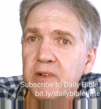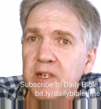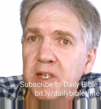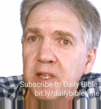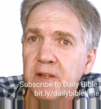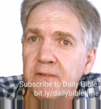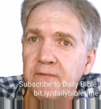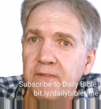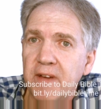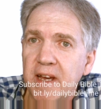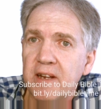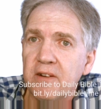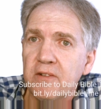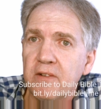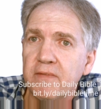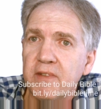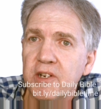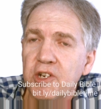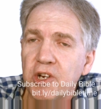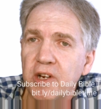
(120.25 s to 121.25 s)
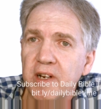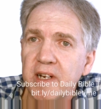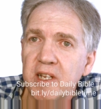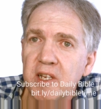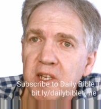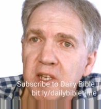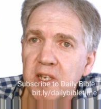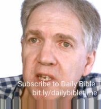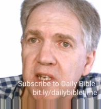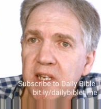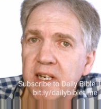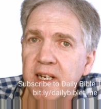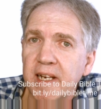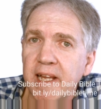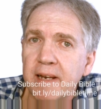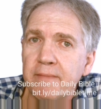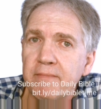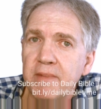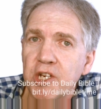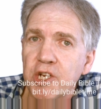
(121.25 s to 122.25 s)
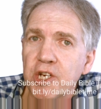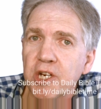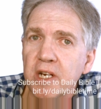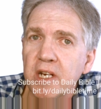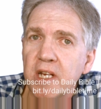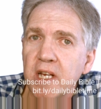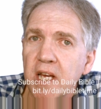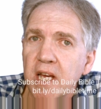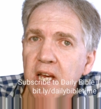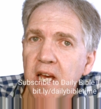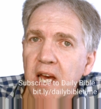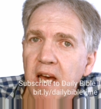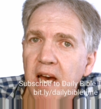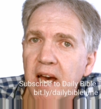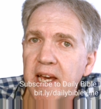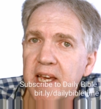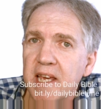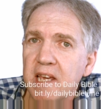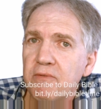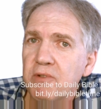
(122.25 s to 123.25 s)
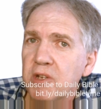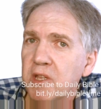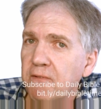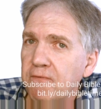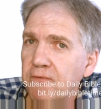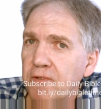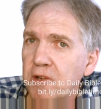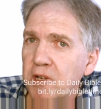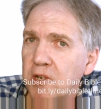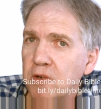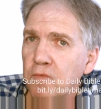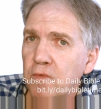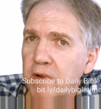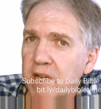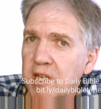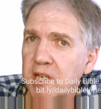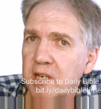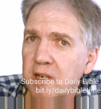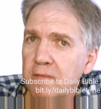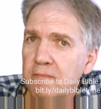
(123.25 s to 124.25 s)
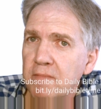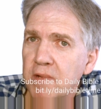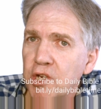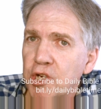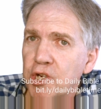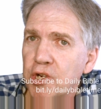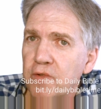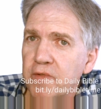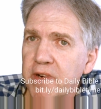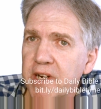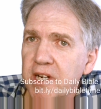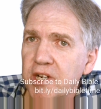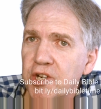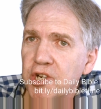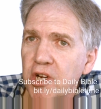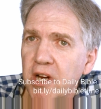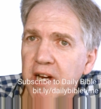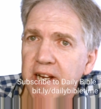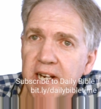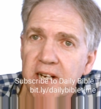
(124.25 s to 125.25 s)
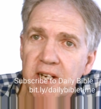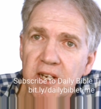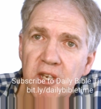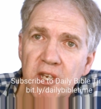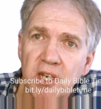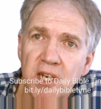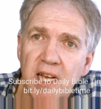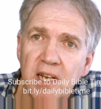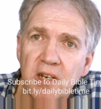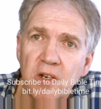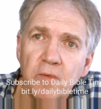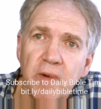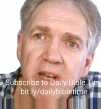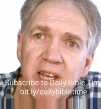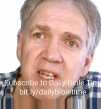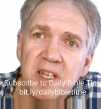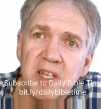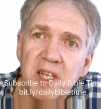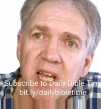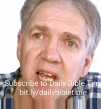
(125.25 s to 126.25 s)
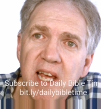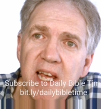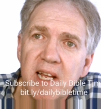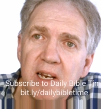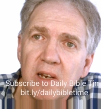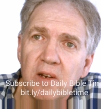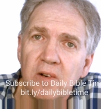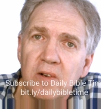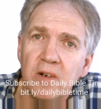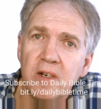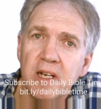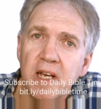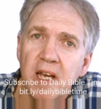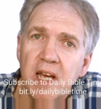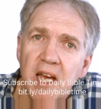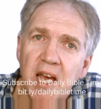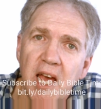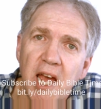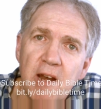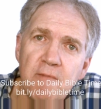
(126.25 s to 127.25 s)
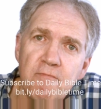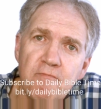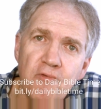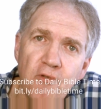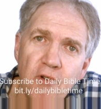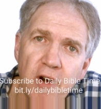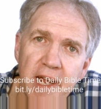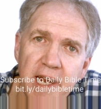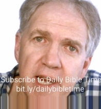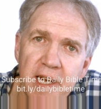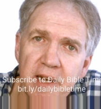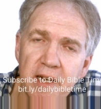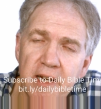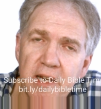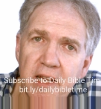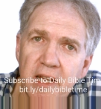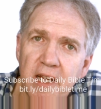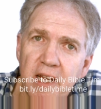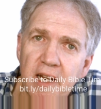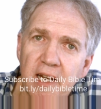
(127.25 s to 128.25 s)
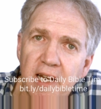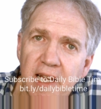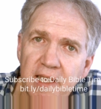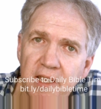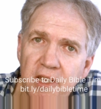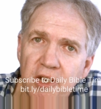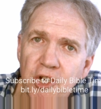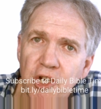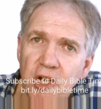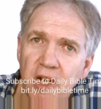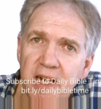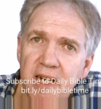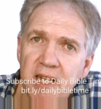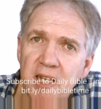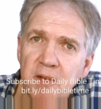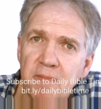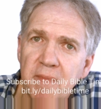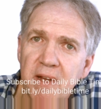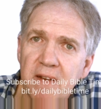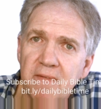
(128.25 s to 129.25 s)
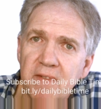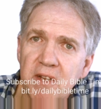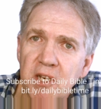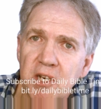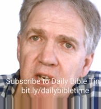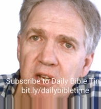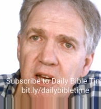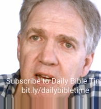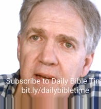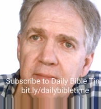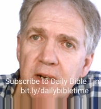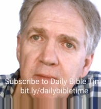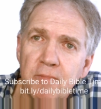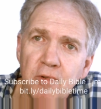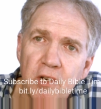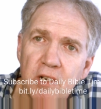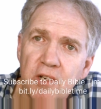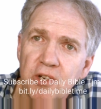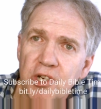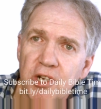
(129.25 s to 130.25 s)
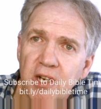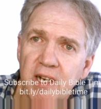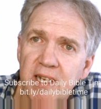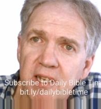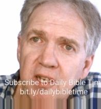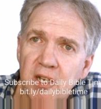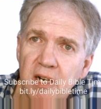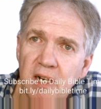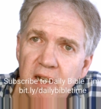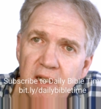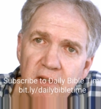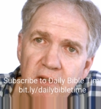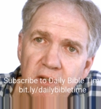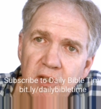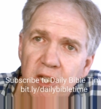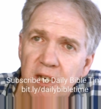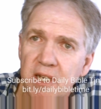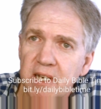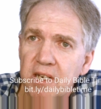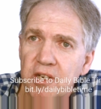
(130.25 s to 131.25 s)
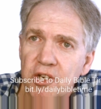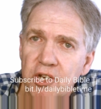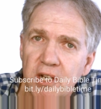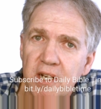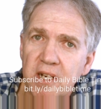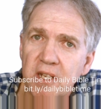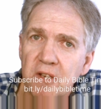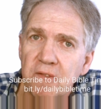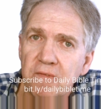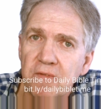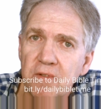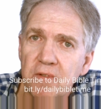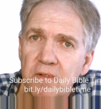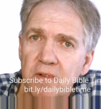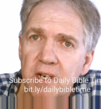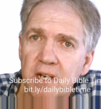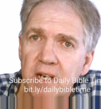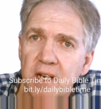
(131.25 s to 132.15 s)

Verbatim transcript: He's the founder of the Chinese Inland Mission. Uh, he was the first Western missionary to China to start to wear his hair long and braided like the Chinese men of his time and to put on Chinese clothes and eat Chinese food.